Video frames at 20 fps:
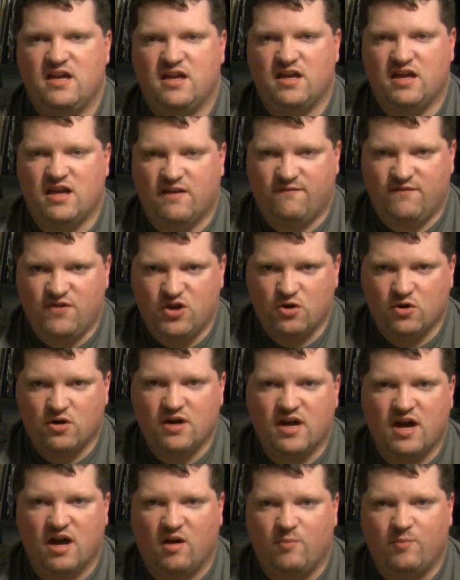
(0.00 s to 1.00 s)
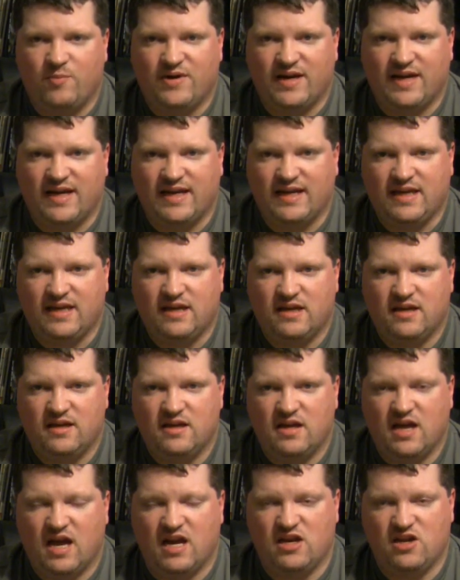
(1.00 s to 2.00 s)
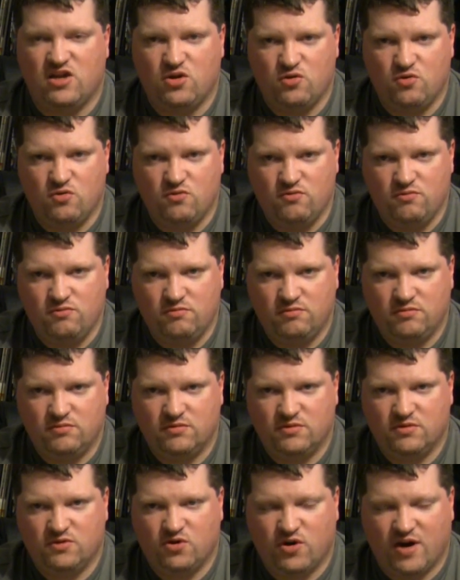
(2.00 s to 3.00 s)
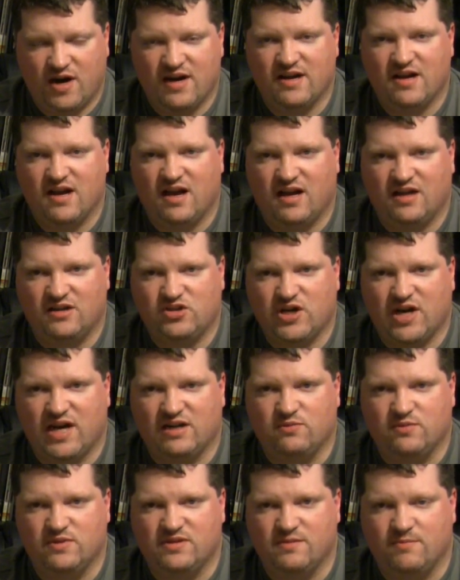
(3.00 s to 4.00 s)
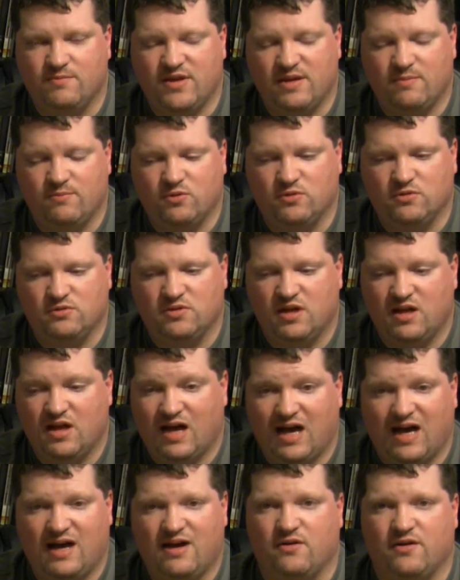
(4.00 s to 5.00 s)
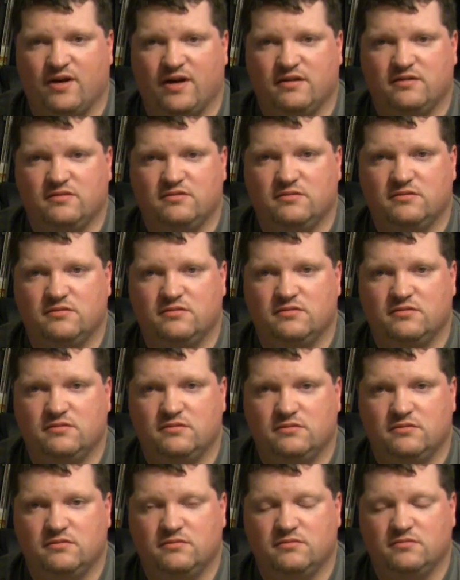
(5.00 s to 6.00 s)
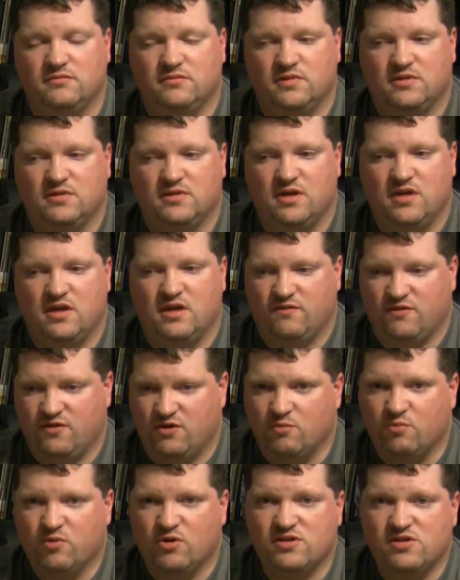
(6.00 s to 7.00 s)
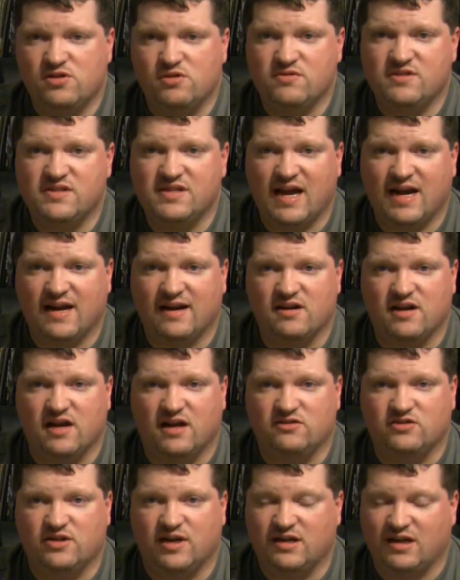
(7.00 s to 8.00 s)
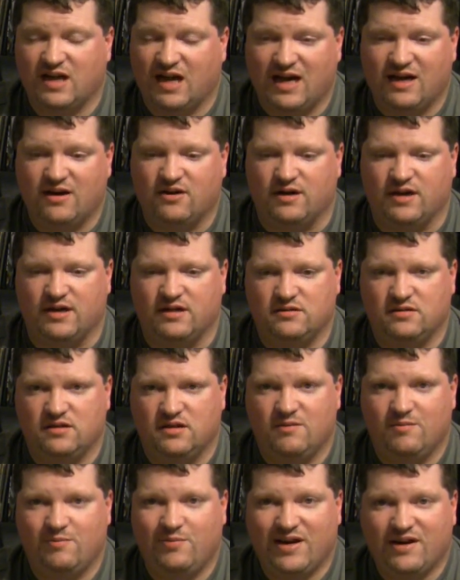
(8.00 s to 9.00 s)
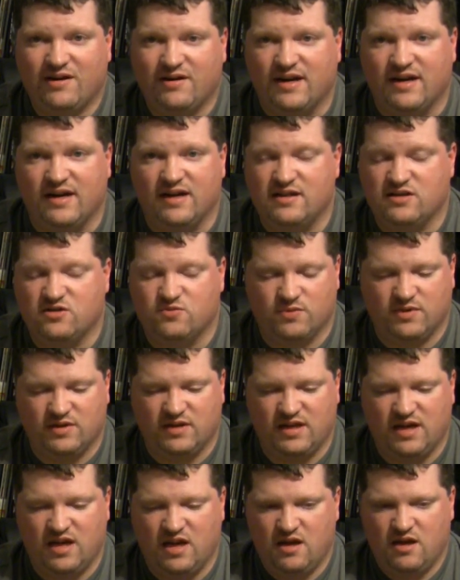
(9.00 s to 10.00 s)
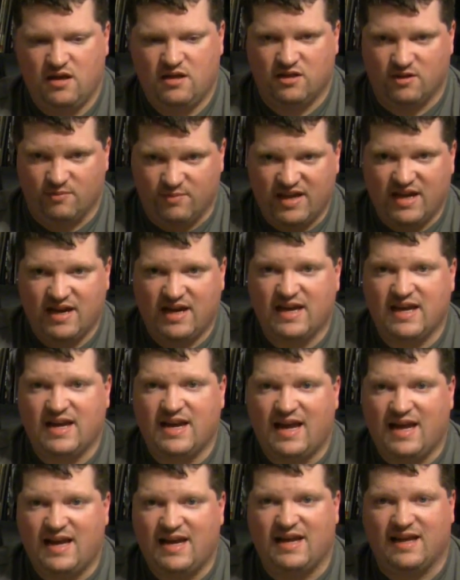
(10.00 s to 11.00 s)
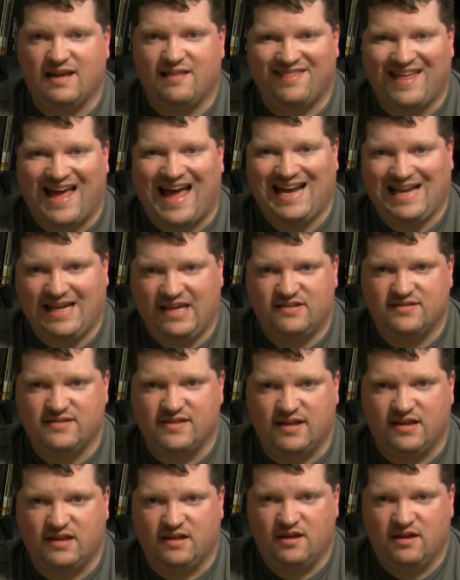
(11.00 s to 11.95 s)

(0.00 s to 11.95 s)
if you're a company and you create a contract with some people, honor it. If you're a person who's signing a contract, honor it. Period. It's really the beginning and ending that easy.